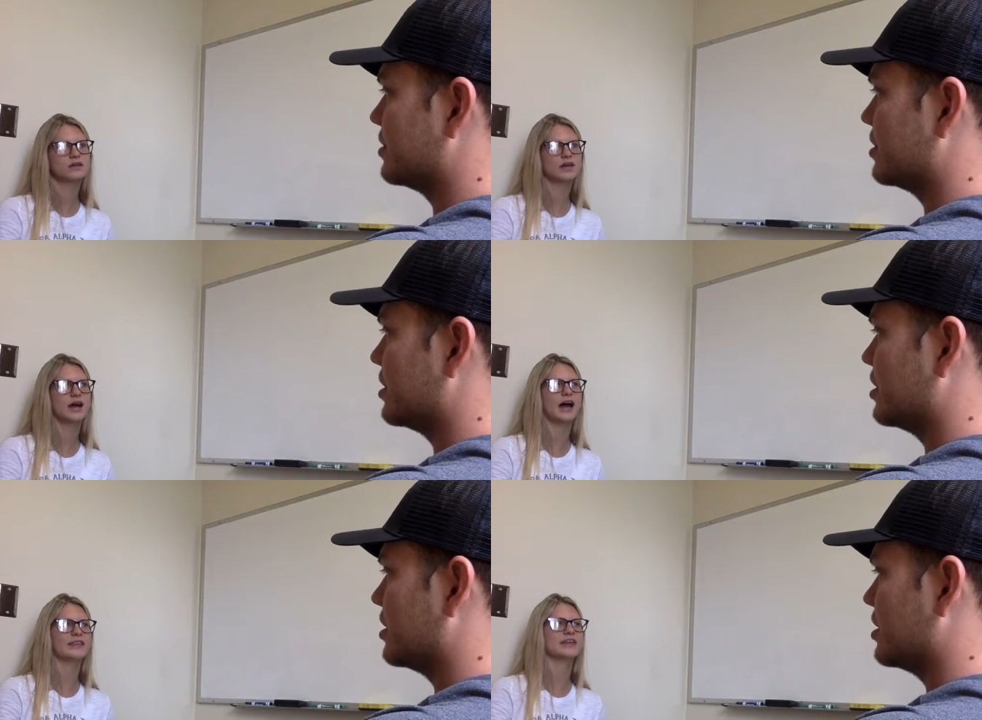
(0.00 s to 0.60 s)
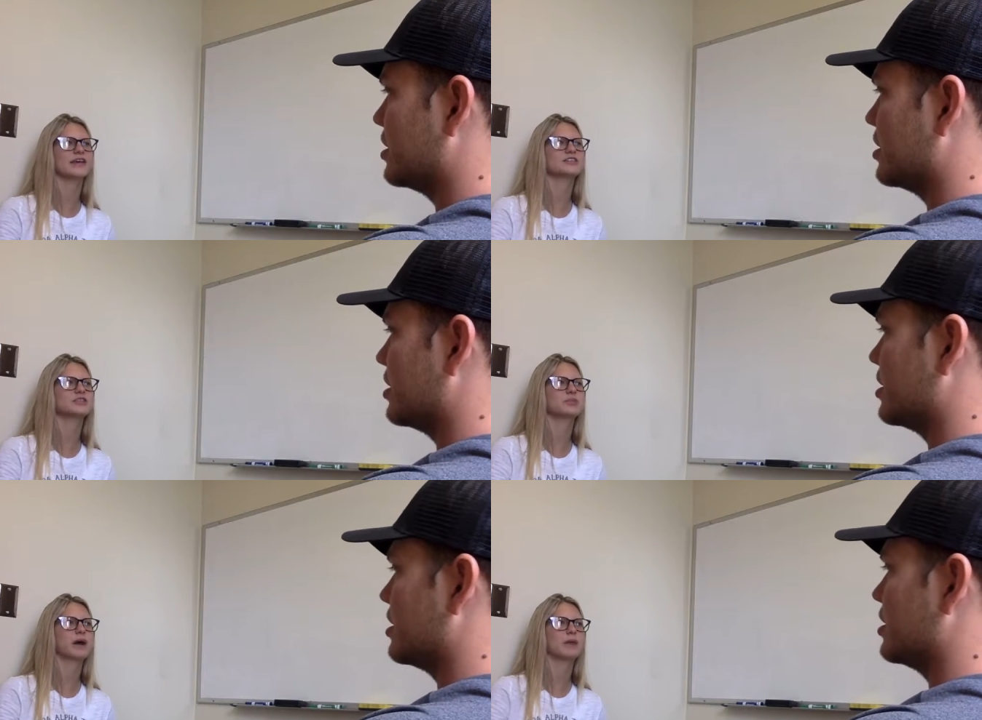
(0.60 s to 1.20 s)
Speaker 1: Yeah, I think I
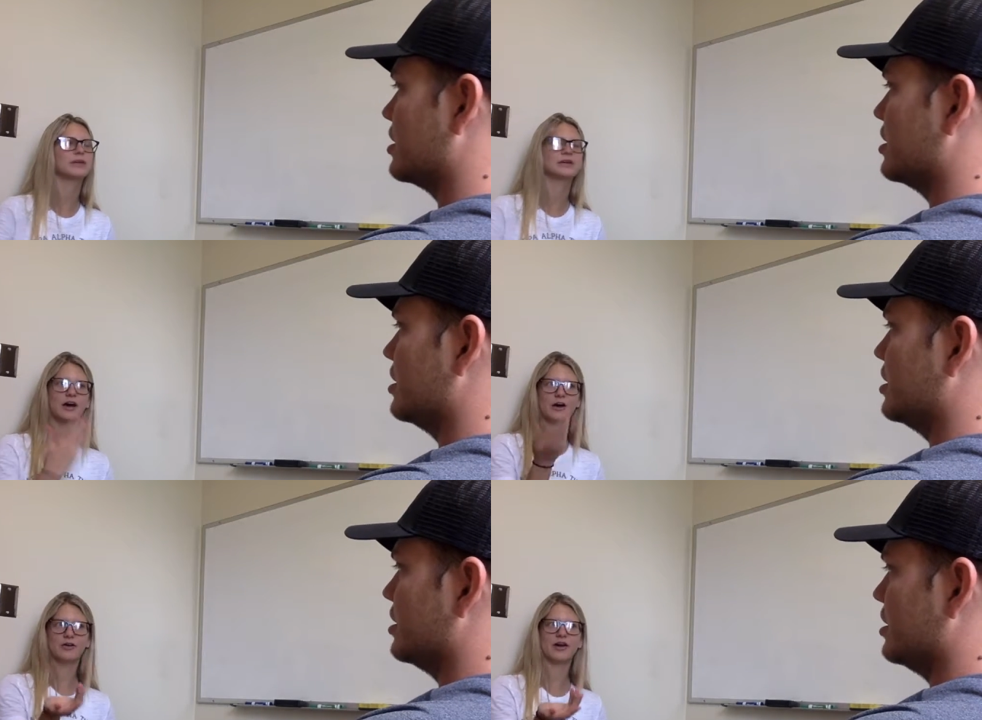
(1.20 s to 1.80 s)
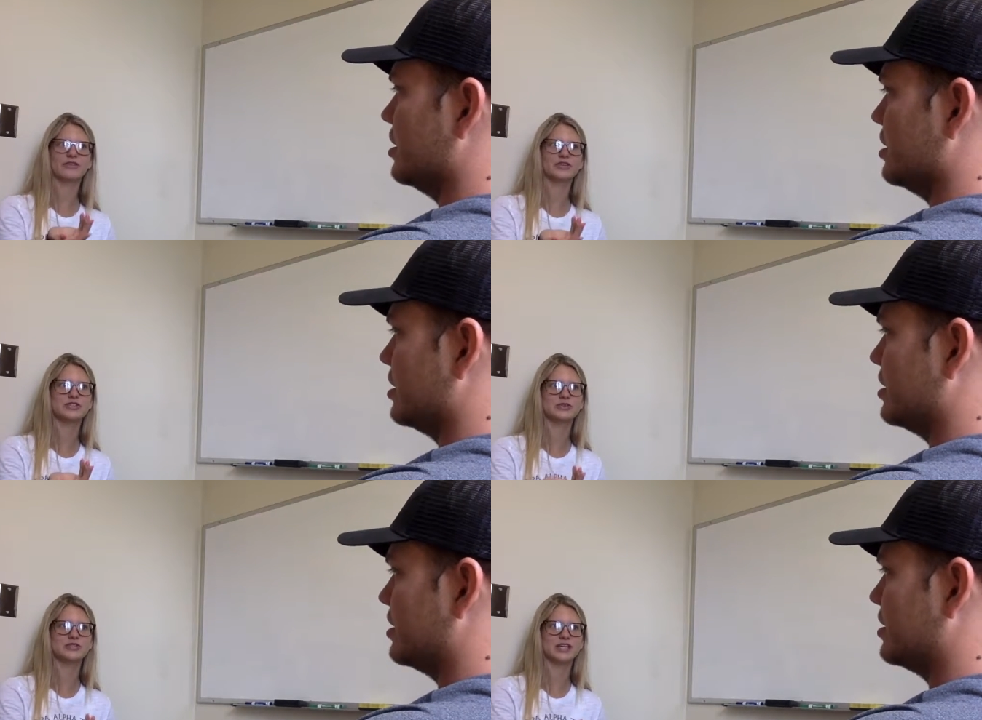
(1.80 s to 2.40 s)
should probably go every
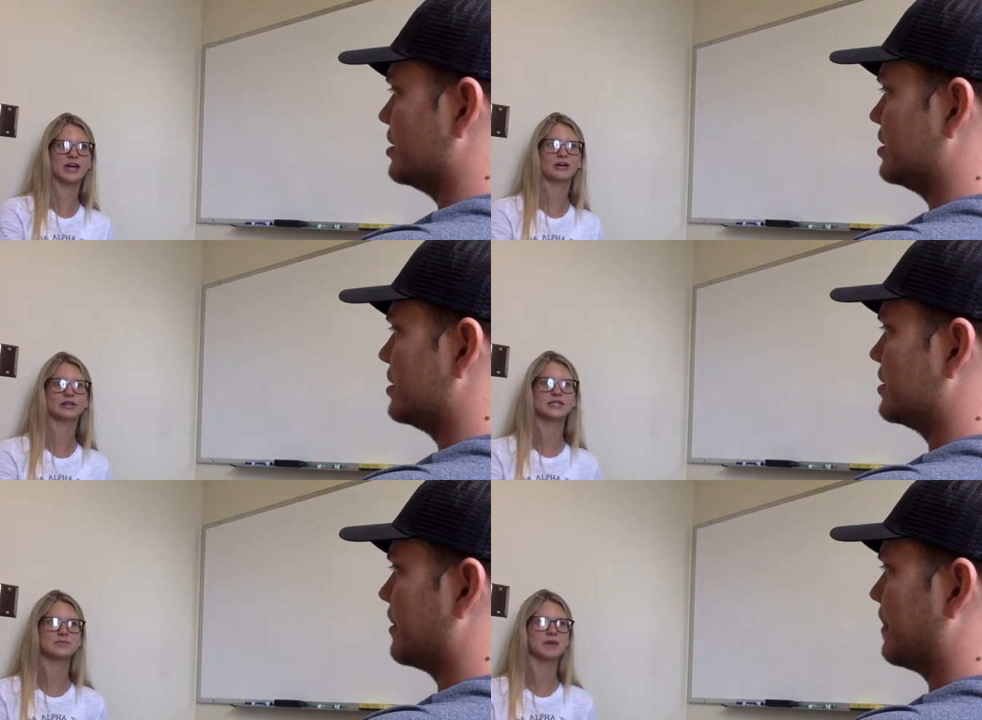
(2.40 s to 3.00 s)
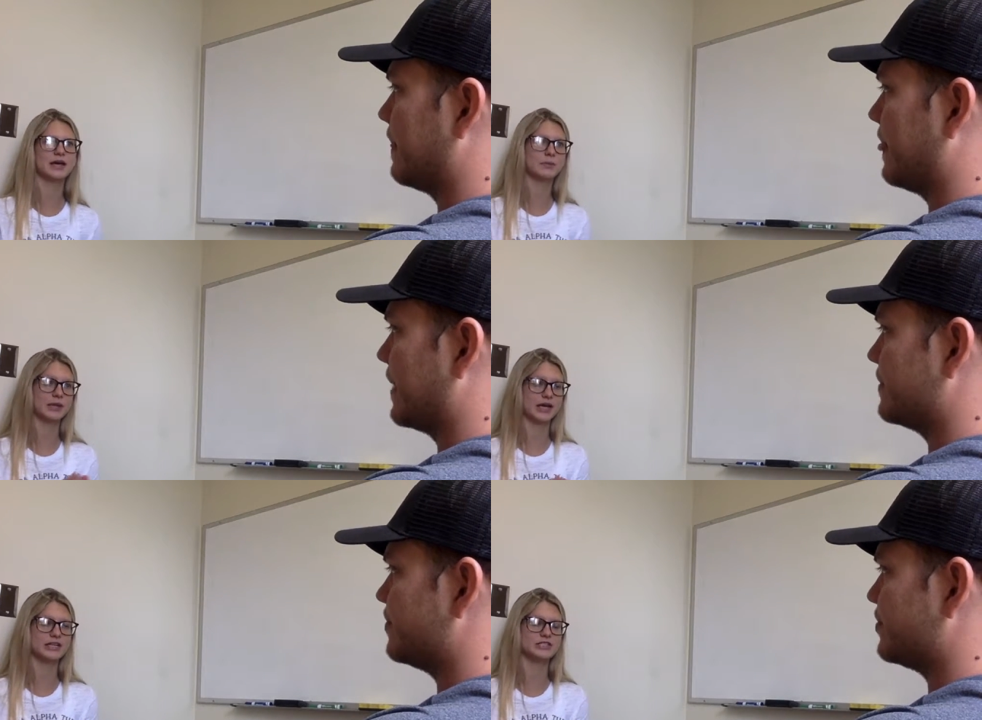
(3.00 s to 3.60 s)
Tuesday or at least make a
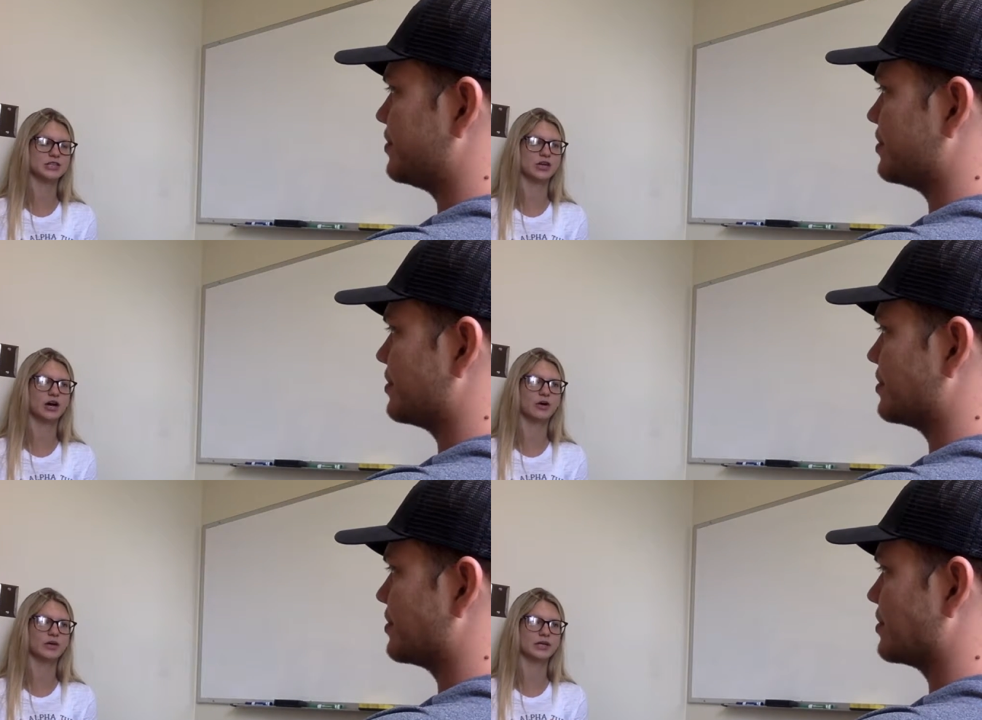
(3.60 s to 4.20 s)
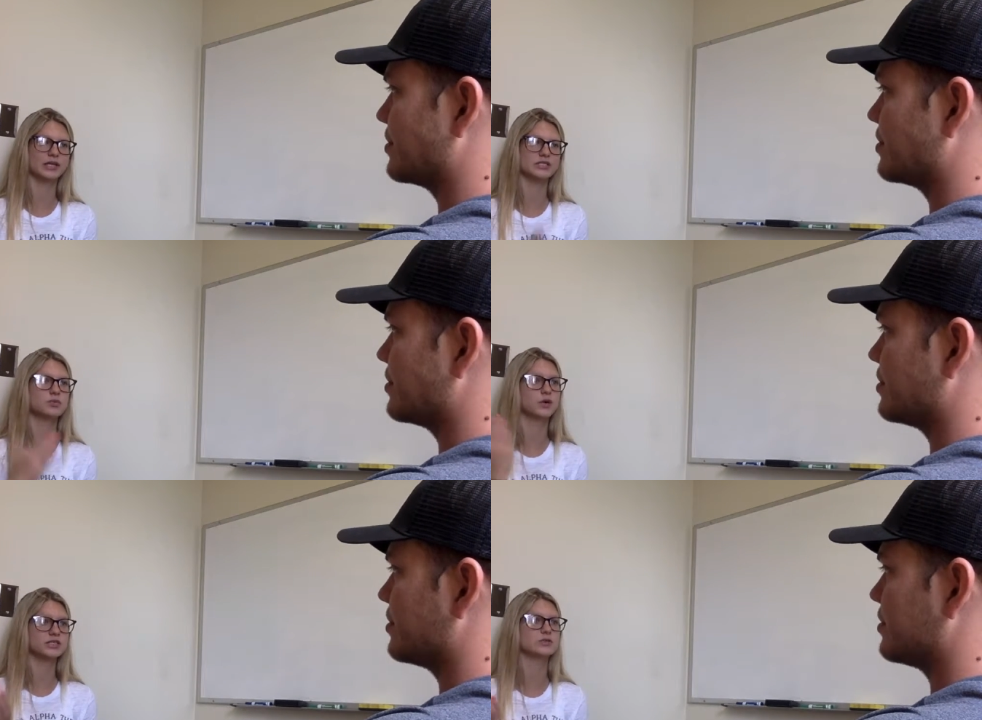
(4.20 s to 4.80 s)
plan to go at least
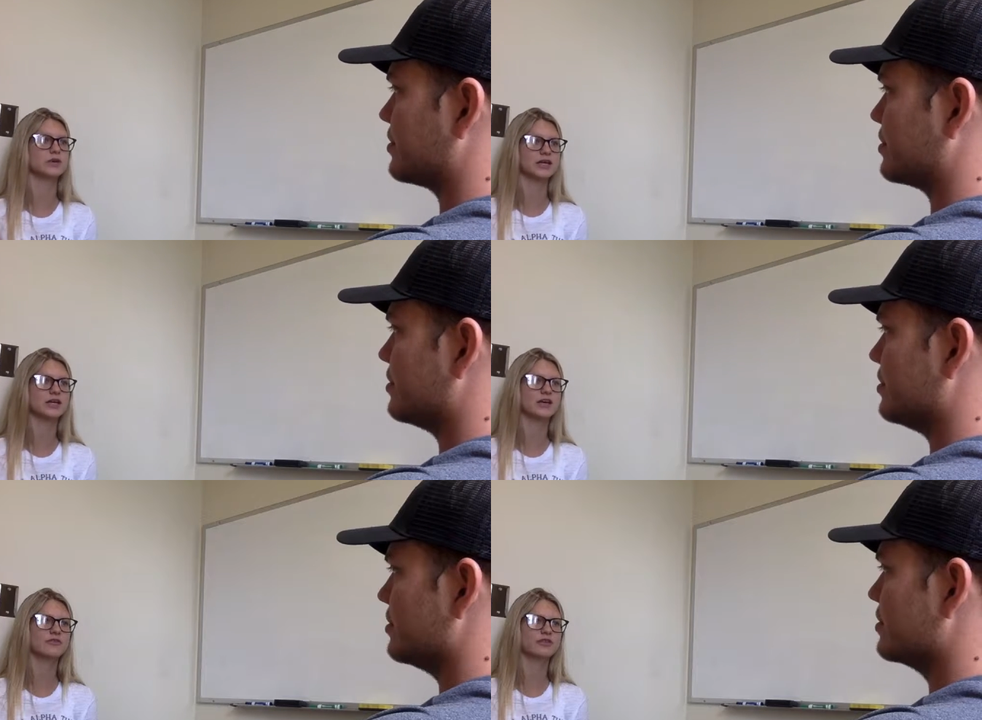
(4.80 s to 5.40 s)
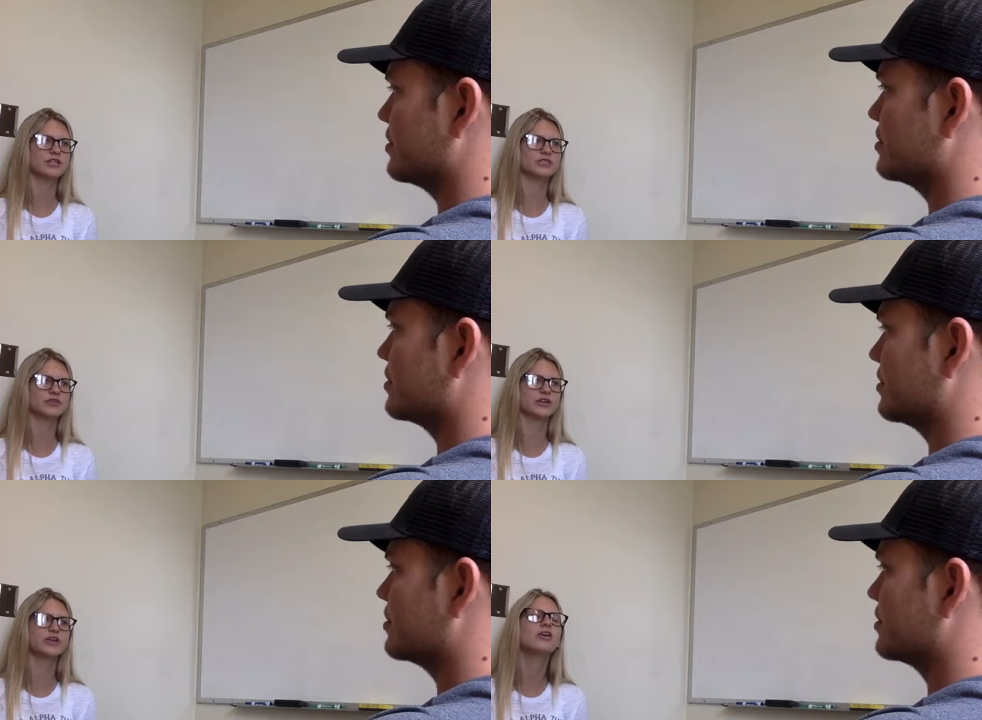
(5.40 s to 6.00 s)
once a week and get fresh
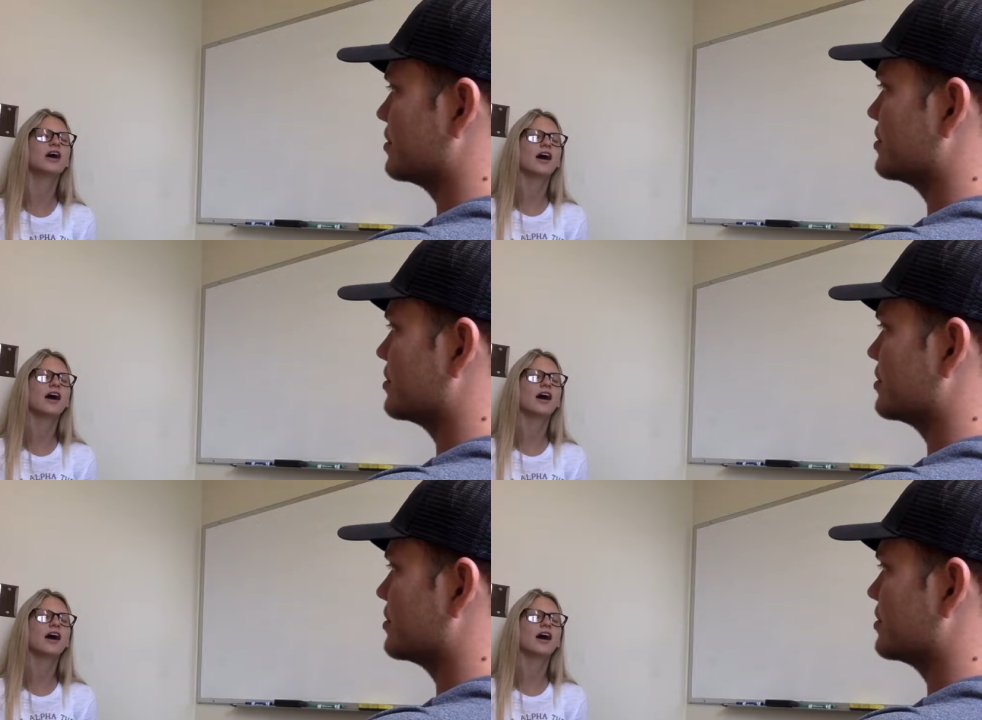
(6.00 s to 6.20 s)
fruit